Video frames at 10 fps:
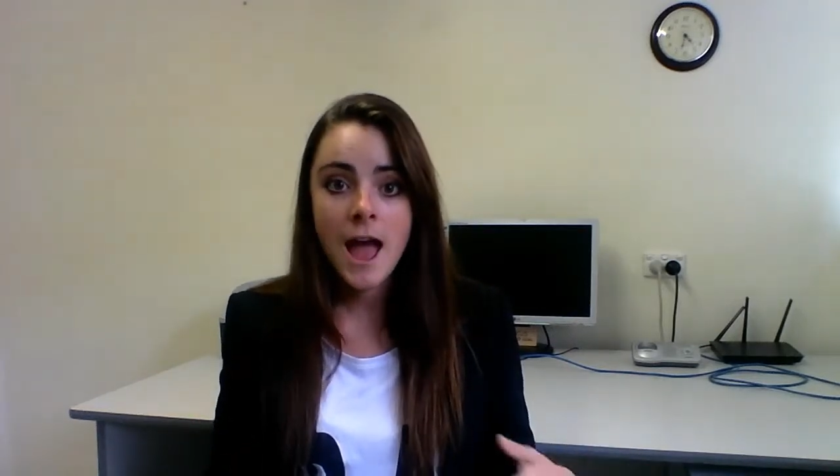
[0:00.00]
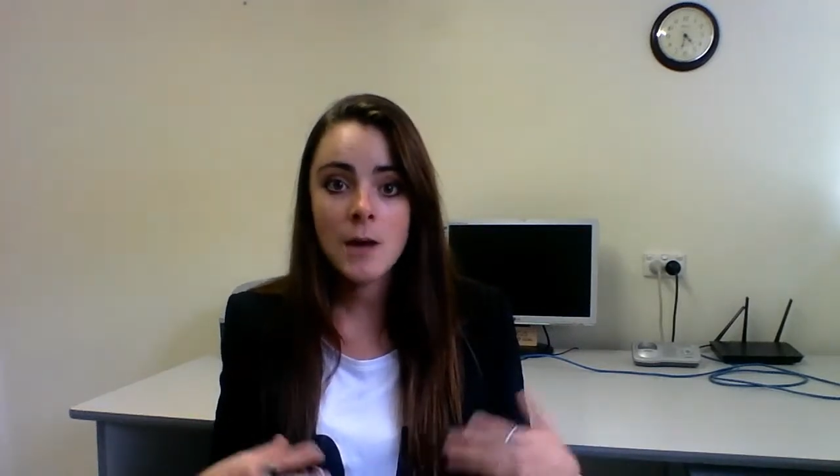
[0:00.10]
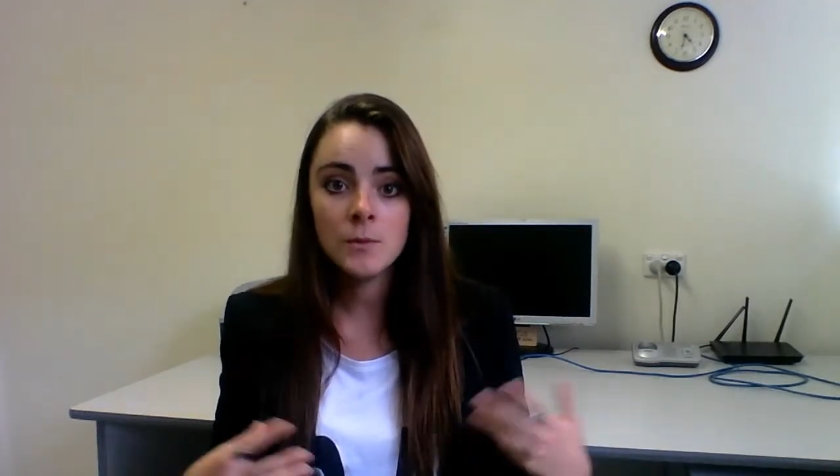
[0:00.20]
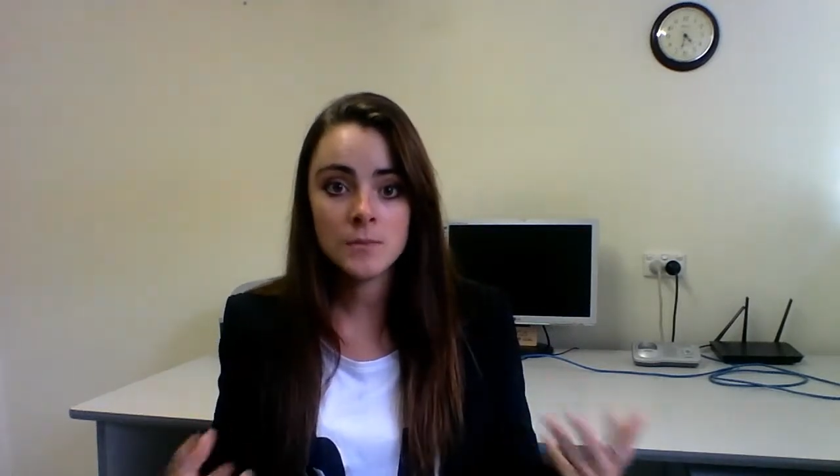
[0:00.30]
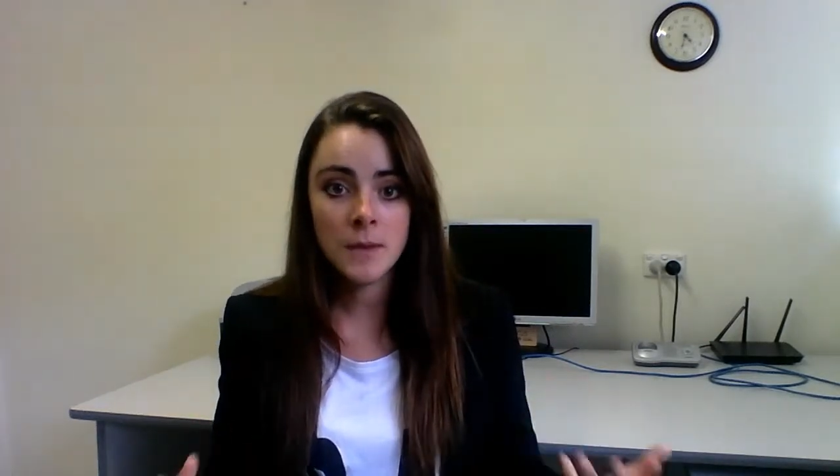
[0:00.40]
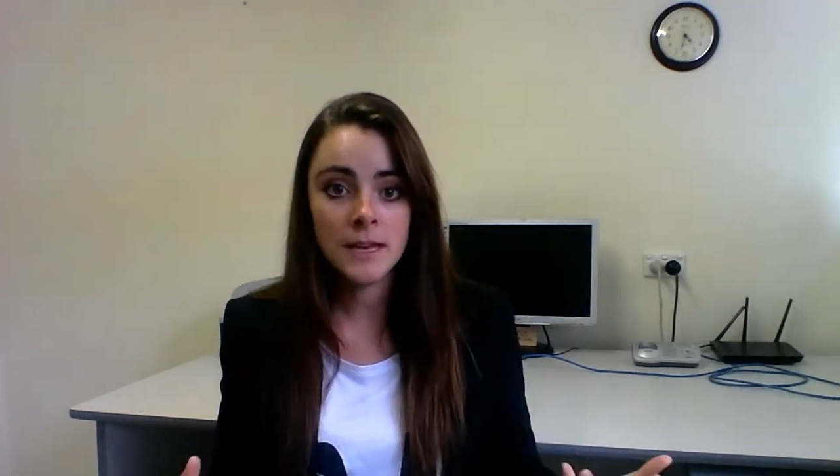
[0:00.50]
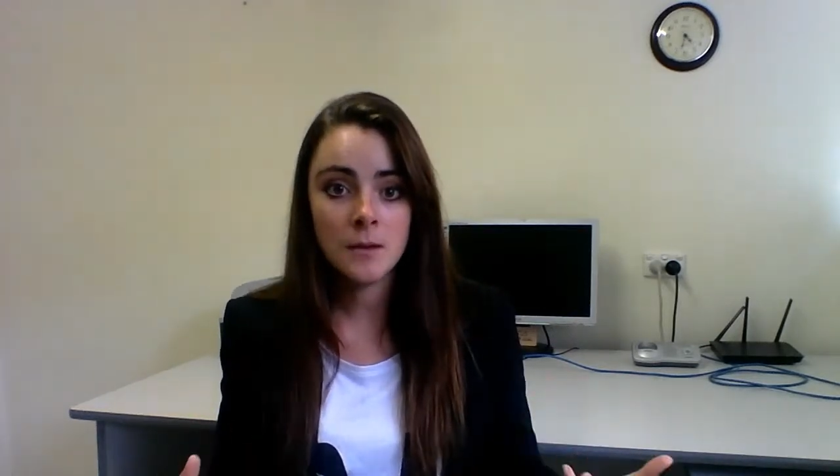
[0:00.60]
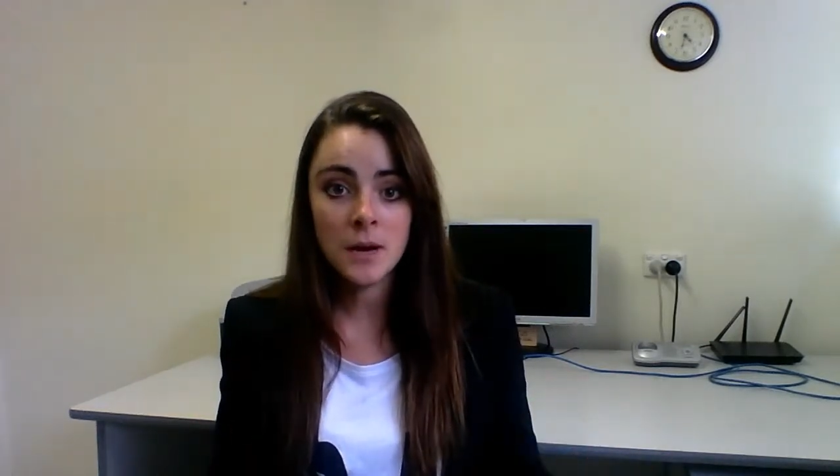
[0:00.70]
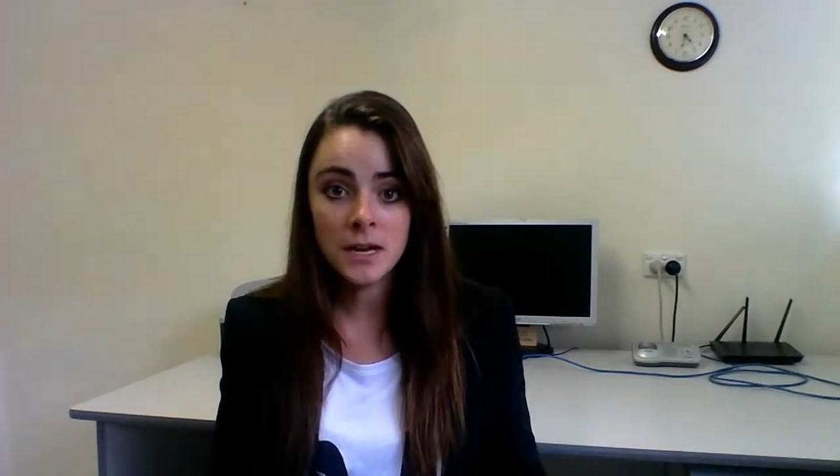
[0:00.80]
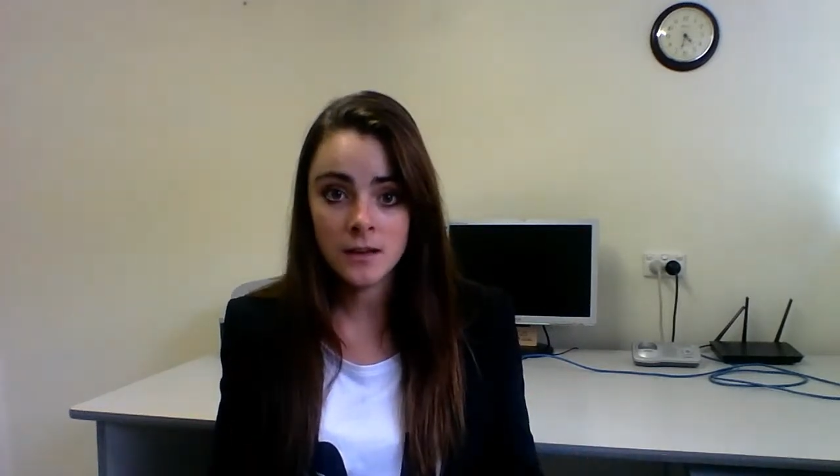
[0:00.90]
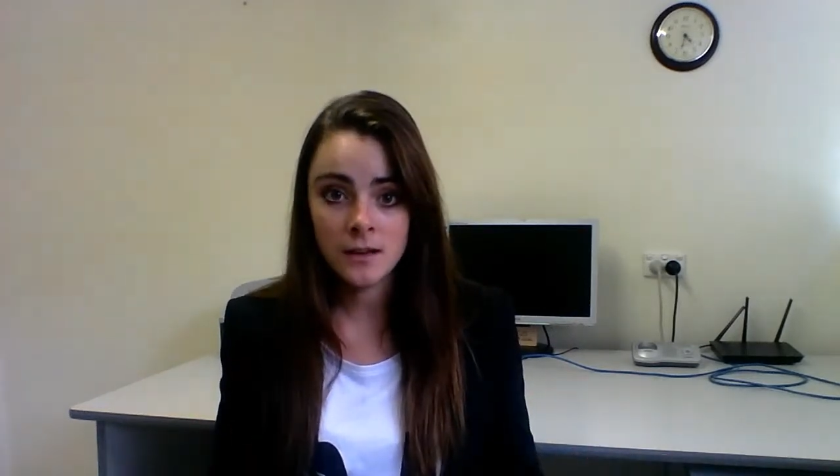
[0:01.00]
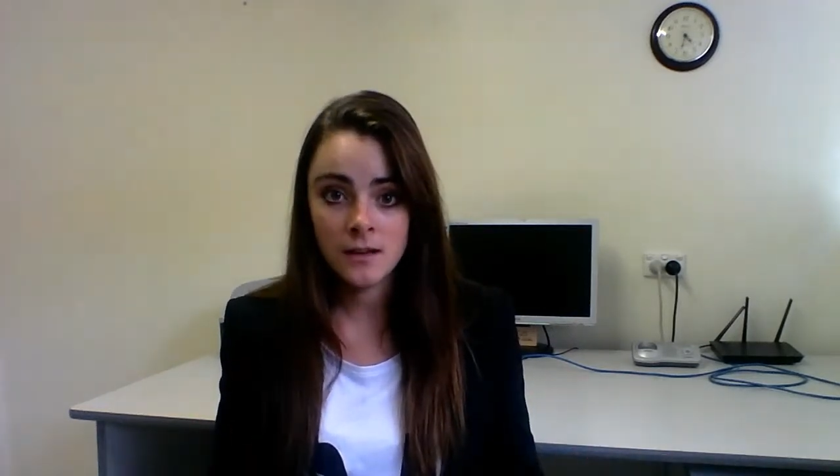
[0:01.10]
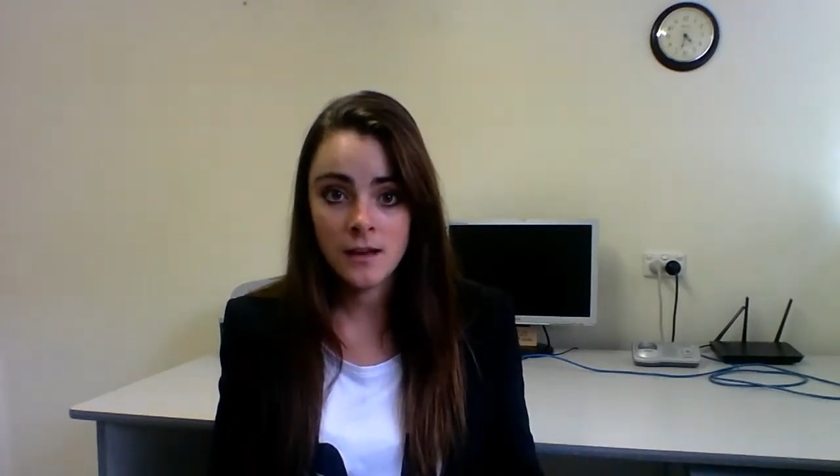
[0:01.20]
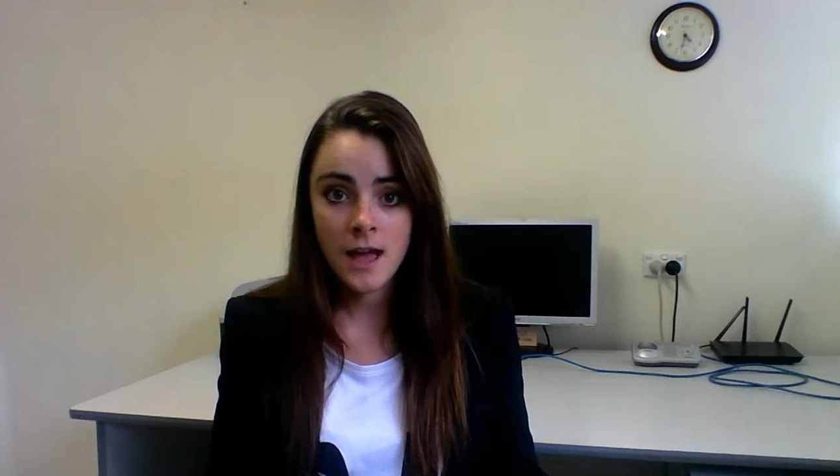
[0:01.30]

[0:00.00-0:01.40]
and was making money.